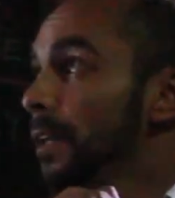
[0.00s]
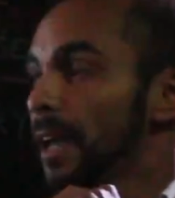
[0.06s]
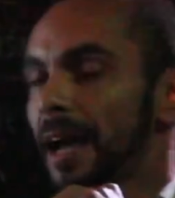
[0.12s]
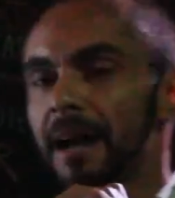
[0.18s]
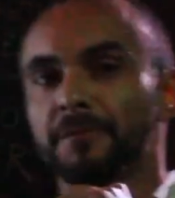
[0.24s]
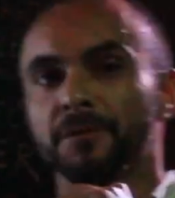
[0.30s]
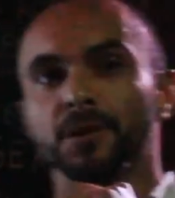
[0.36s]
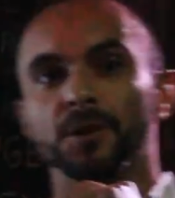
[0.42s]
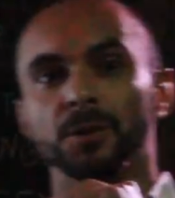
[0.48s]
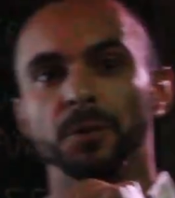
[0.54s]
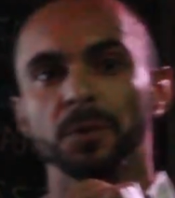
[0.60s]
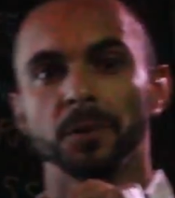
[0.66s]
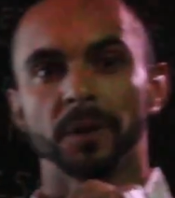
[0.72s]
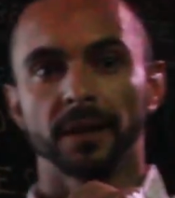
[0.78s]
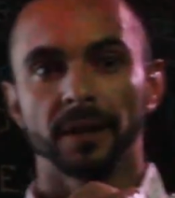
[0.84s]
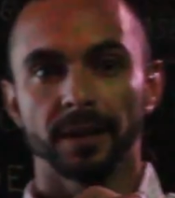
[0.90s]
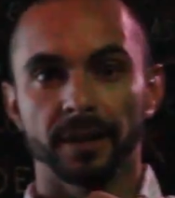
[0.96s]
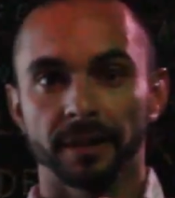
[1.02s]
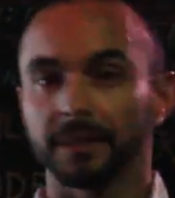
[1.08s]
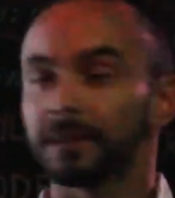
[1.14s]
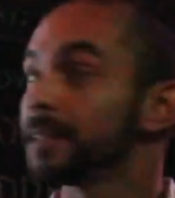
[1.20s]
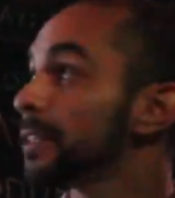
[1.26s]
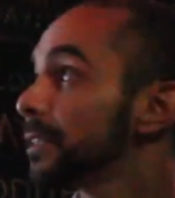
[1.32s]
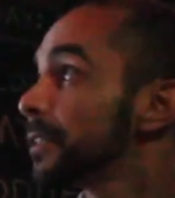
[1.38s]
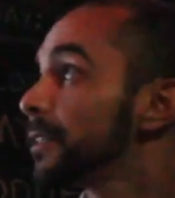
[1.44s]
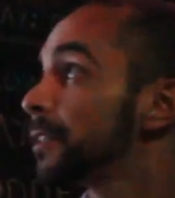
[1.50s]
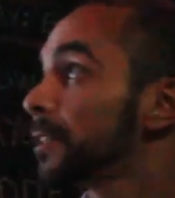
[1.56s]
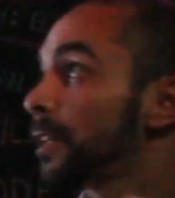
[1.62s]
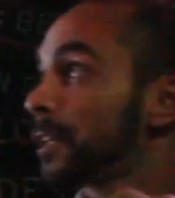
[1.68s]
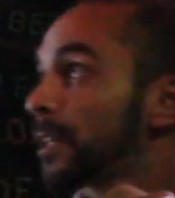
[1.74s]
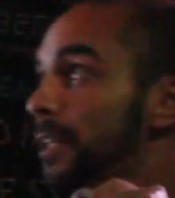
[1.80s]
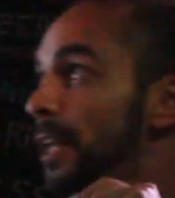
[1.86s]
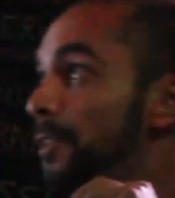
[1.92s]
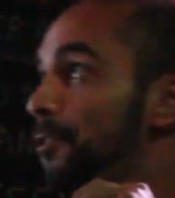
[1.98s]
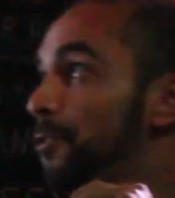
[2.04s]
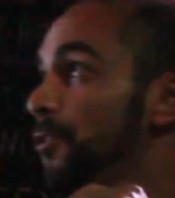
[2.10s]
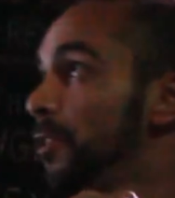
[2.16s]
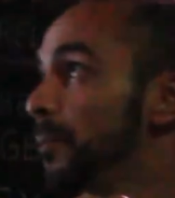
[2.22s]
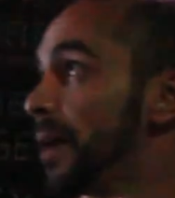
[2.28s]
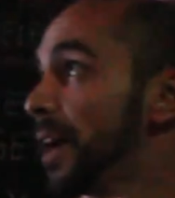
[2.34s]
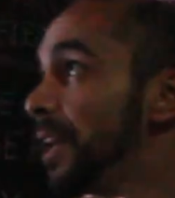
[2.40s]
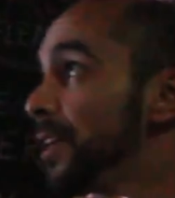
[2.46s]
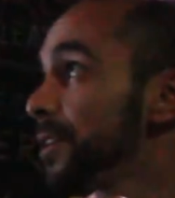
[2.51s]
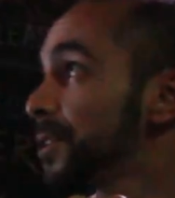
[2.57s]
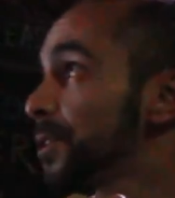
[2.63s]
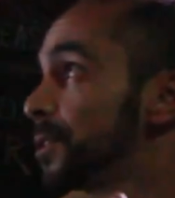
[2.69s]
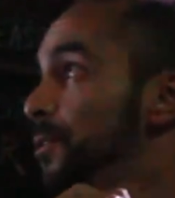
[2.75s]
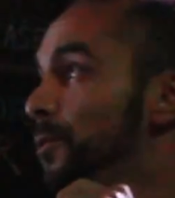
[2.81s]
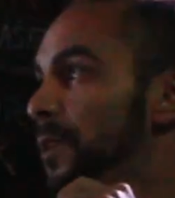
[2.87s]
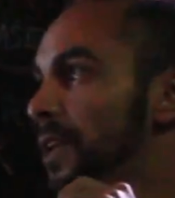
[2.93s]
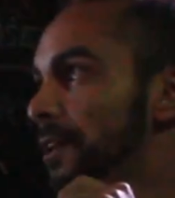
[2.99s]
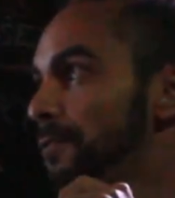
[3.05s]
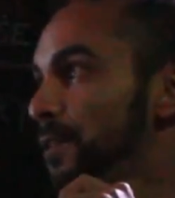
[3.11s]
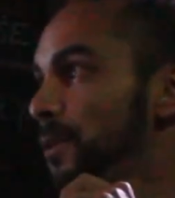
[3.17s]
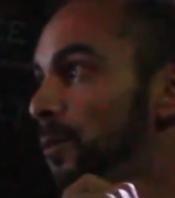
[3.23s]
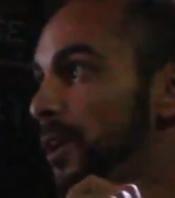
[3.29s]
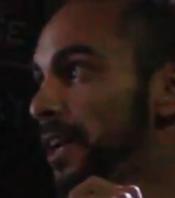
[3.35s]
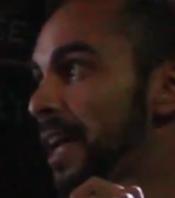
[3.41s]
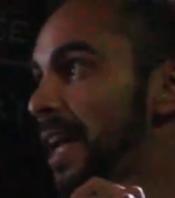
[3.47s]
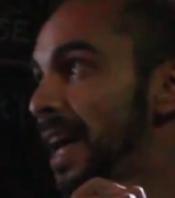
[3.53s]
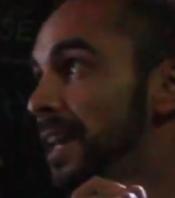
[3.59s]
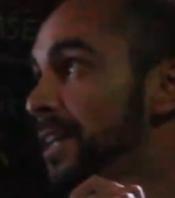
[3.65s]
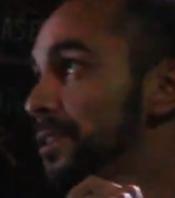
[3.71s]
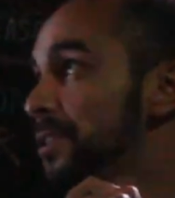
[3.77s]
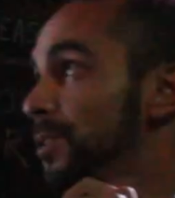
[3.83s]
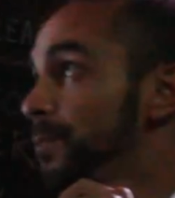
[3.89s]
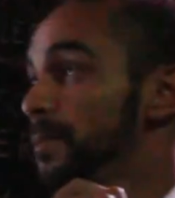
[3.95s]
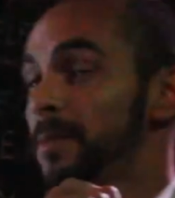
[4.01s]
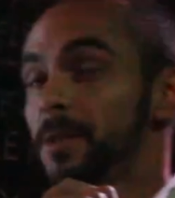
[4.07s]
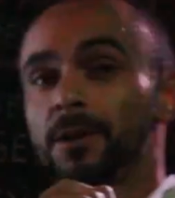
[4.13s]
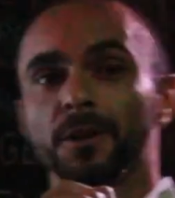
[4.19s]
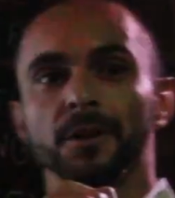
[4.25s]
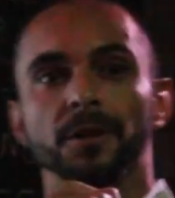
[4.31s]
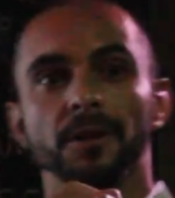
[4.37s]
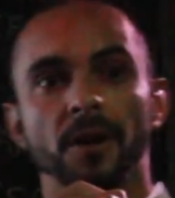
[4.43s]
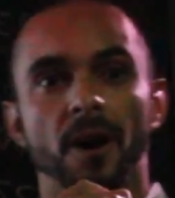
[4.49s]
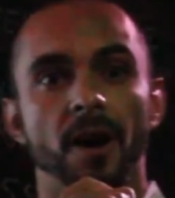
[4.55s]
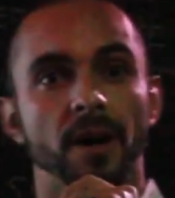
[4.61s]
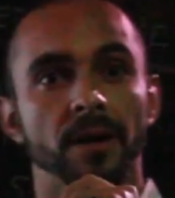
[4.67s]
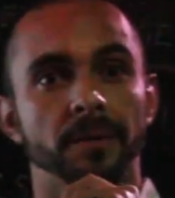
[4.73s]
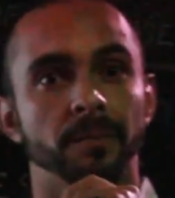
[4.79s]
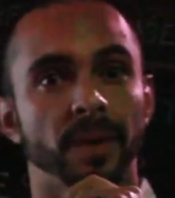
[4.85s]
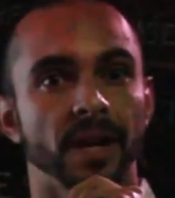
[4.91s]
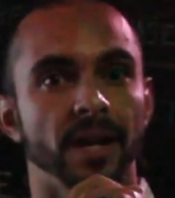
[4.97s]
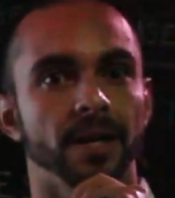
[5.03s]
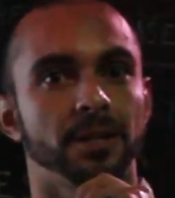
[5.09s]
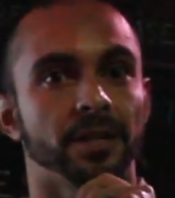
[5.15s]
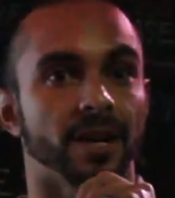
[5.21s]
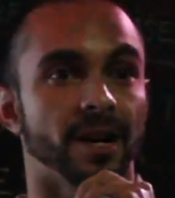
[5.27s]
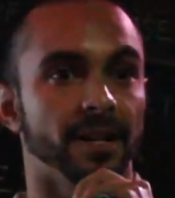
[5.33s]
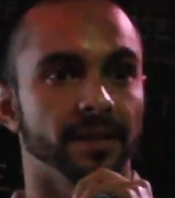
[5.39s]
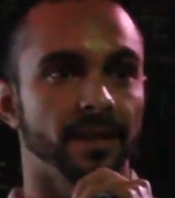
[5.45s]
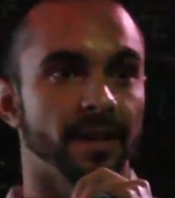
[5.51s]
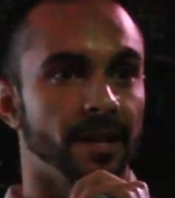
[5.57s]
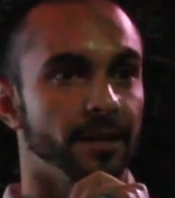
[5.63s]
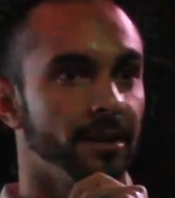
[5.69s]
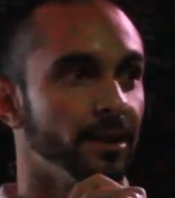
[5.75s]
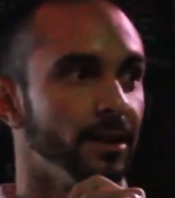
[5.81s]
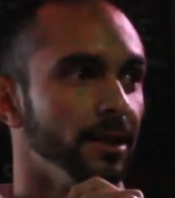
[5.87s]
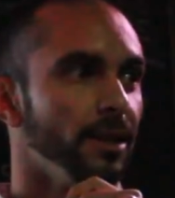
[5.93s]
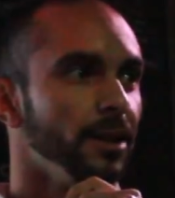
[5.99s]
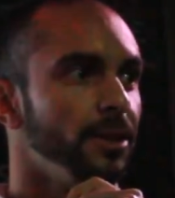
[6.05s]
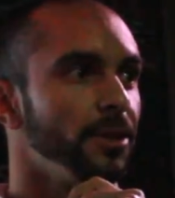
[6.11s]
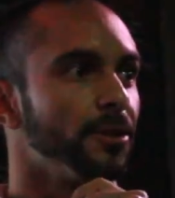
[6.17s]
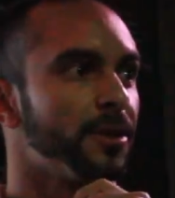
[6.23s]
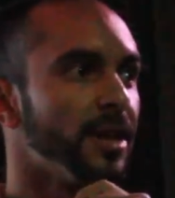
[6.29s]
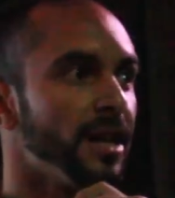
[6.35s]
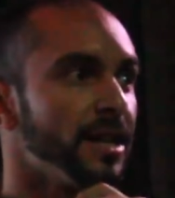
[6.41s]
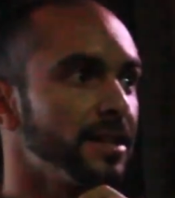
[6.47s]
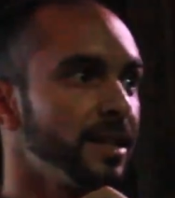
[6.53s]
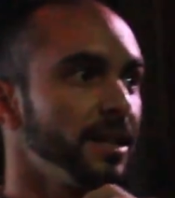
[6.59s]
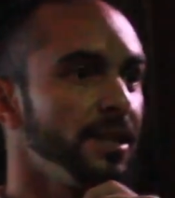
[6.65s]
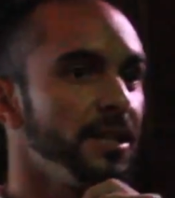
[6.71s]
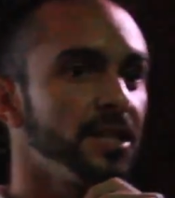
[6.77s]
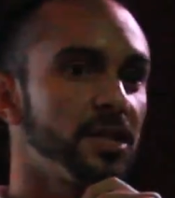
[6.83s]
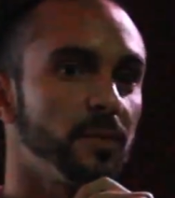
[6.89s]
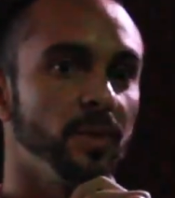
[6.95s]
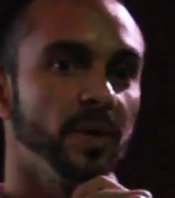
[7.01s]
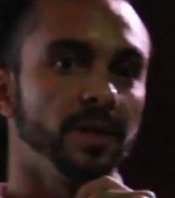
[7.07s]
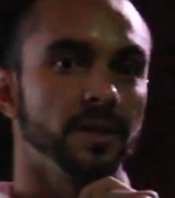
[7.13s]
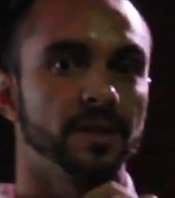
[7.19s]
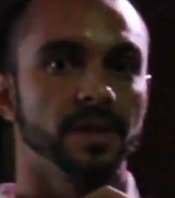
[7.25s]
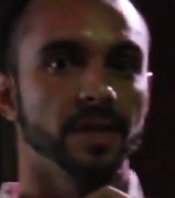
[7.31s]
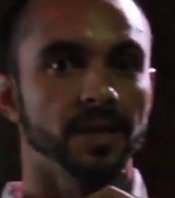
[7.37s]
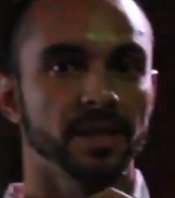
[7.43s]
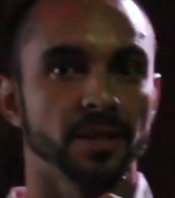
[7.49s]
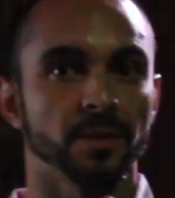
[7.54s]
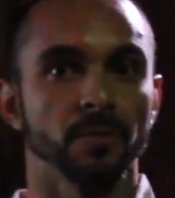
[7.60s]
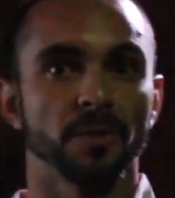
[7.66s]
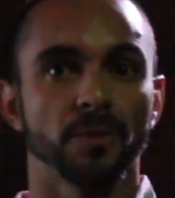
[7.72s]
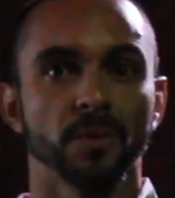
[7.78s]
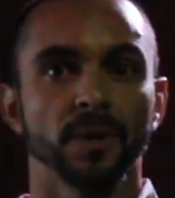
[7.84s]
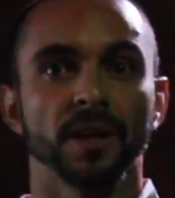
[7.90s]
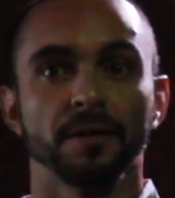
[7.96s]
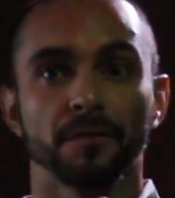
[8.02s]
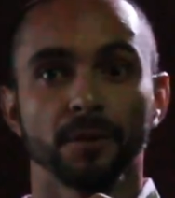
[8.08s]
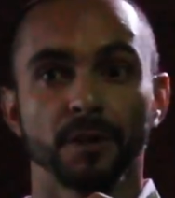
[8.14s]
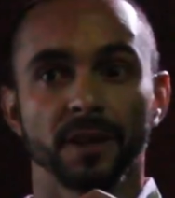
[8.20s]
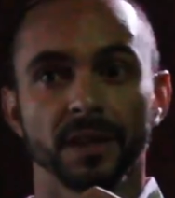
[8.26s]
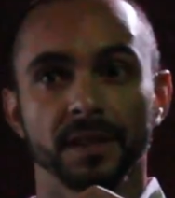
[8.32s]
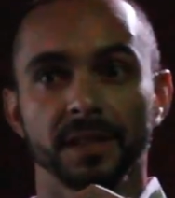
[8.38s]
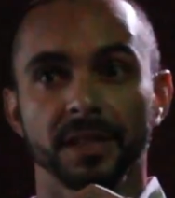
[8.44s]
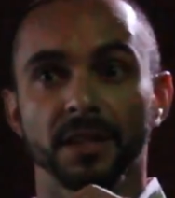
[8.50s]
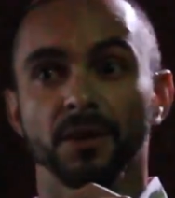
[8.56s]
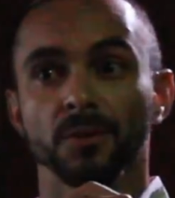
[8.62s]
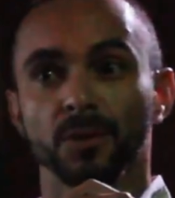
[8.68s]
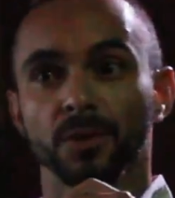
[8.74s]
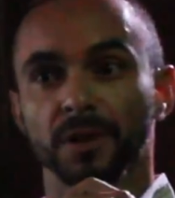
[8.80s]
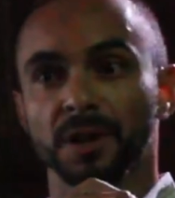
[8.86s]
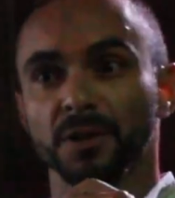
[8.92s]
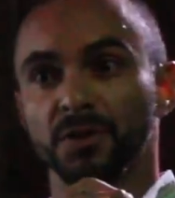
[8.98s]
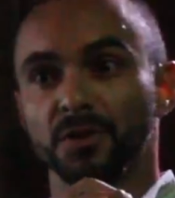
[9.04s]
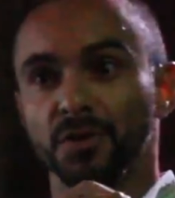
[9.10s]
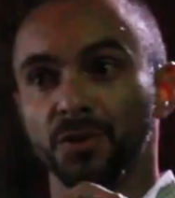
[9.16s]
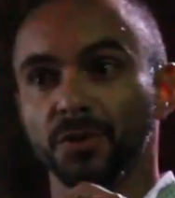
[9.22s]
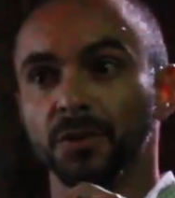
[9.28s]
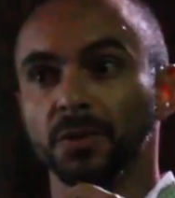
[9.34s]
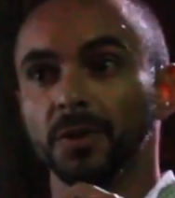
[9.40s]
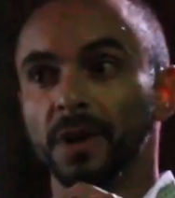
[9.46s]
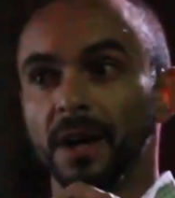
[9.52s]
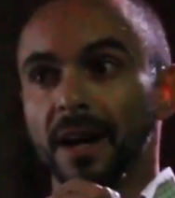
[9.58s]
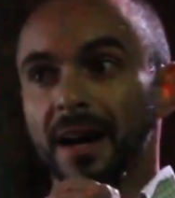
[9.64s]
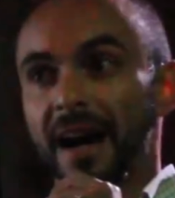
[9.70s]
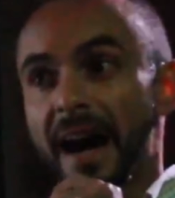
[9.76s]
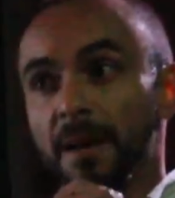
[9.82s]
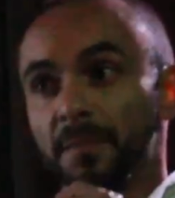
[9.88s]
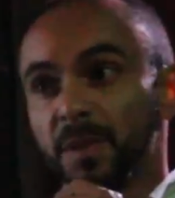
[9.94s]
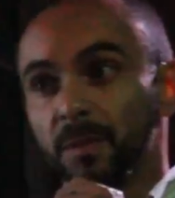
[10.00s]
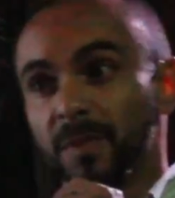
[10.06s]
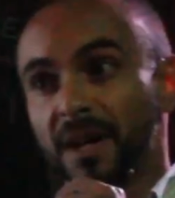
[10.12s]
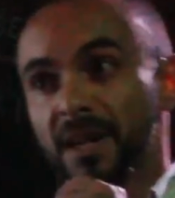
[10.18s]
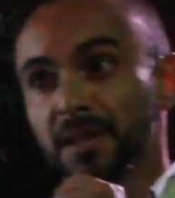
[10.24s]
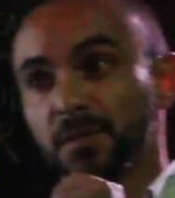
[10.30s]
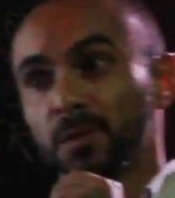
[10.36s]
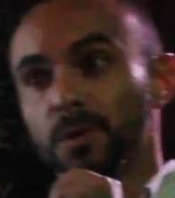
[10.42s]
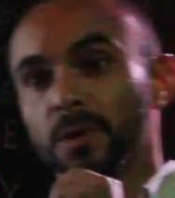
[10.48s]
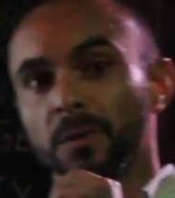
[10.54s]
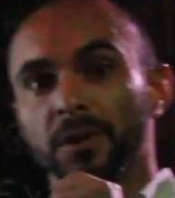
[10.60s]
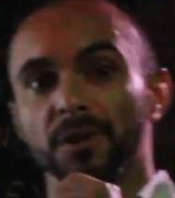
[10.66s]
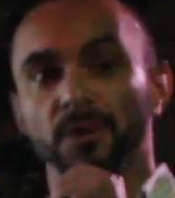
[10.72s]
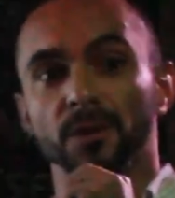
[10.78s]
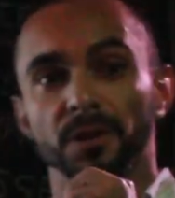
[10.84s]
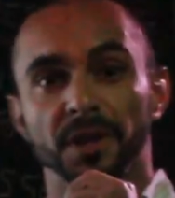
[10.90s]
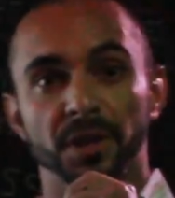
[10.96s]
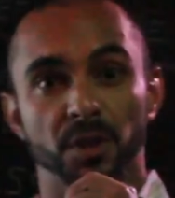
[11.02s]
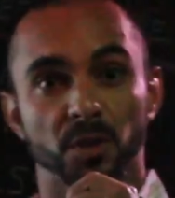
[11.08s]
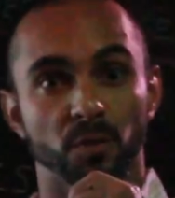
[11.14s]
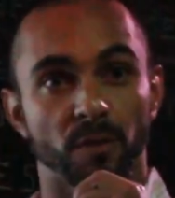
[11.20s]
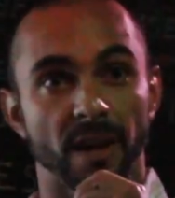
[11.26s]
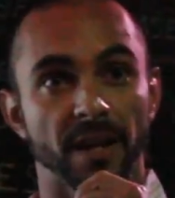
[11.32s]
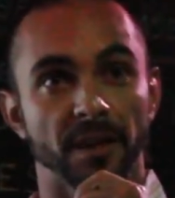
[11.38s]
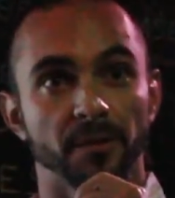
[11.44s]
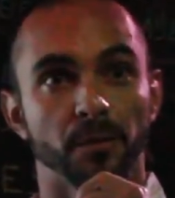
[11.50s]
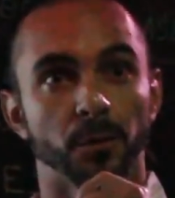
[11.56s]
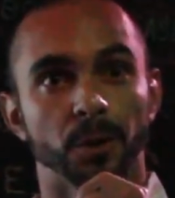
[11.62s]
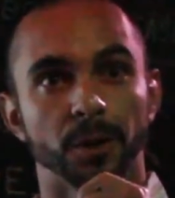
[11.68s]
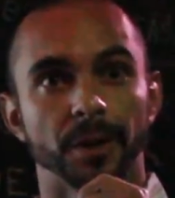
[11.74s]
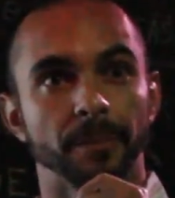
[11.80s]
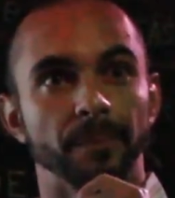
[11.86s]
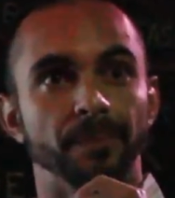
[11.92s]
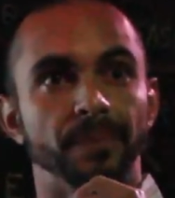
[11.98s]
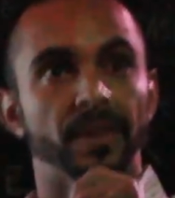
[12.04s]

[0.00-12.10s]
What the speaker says: After you get through the metas, you definitely want to edit your on-page content. Your content needs to be consistent with whatever it is that you're looking to optimize for, what you're looking to rank for.